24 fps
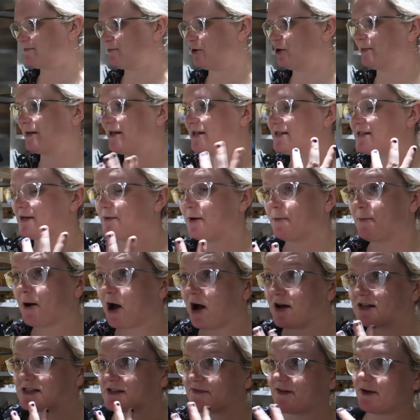book because there were
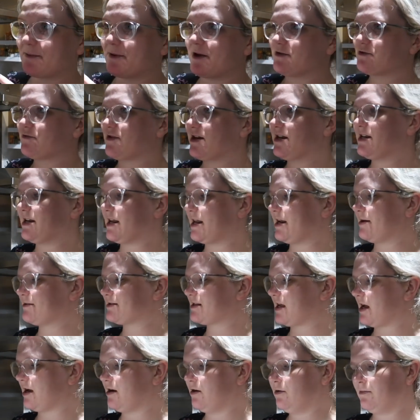parts of it when I was reading it and I
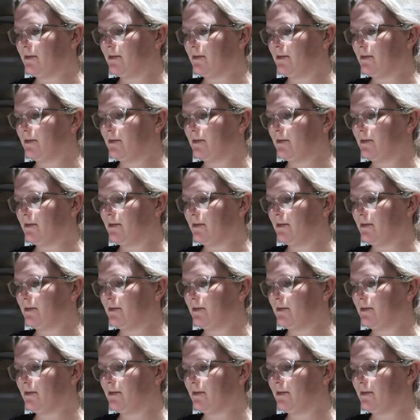was like,